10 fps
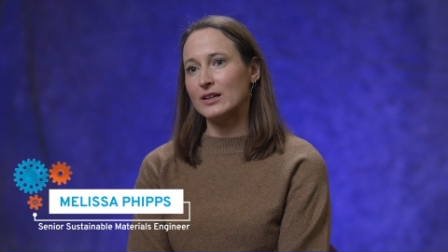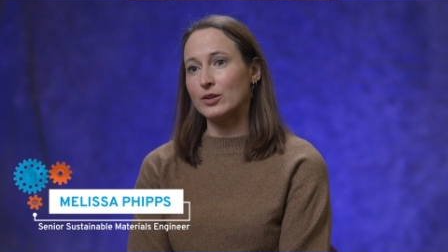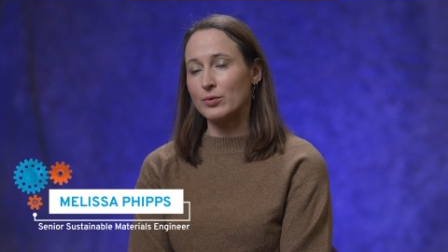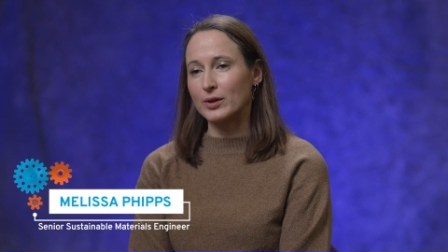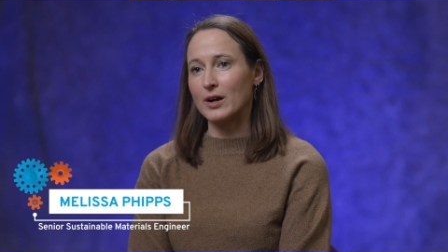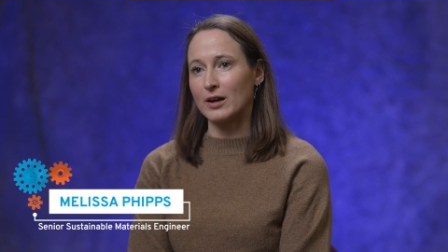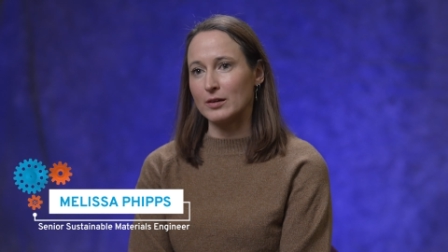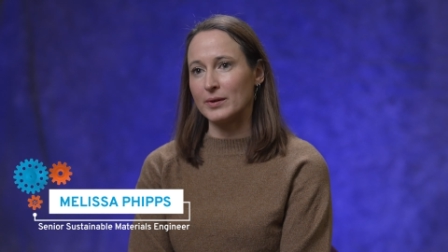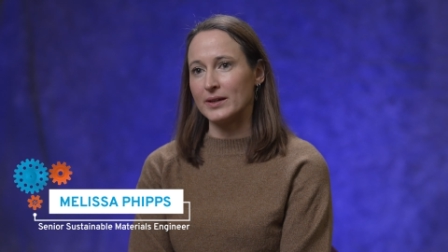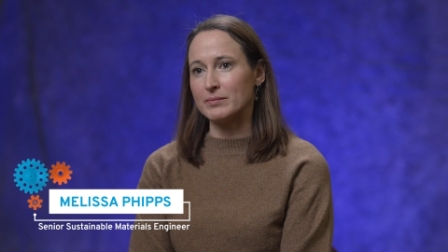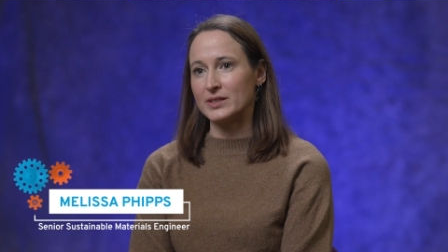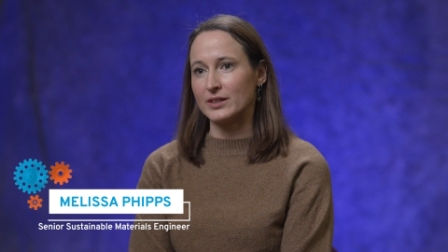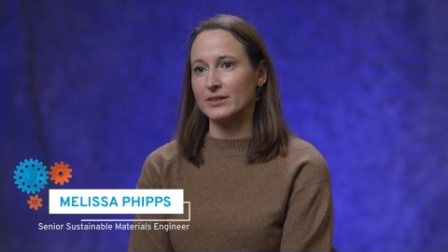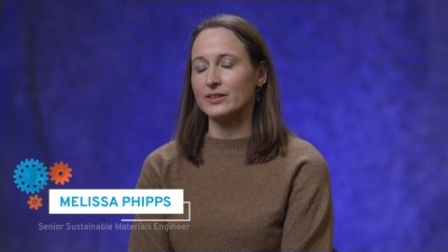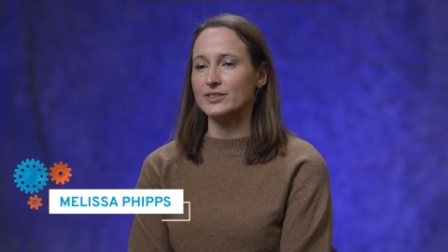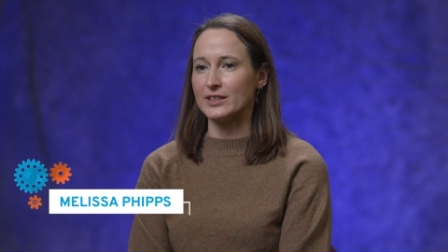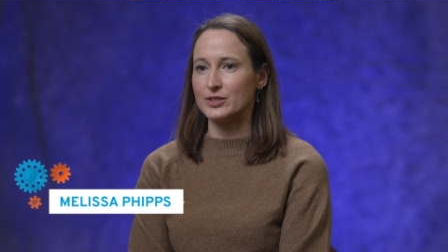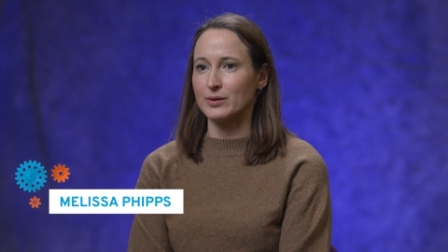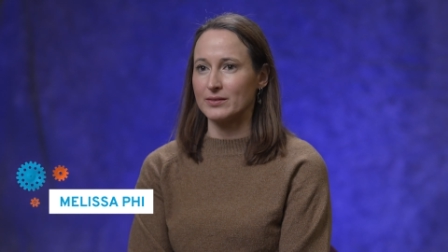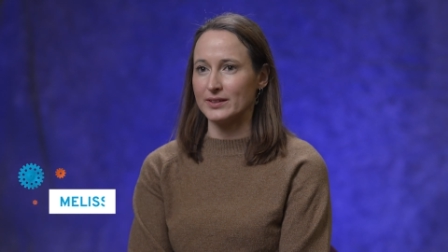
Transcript: lower carbon materials into our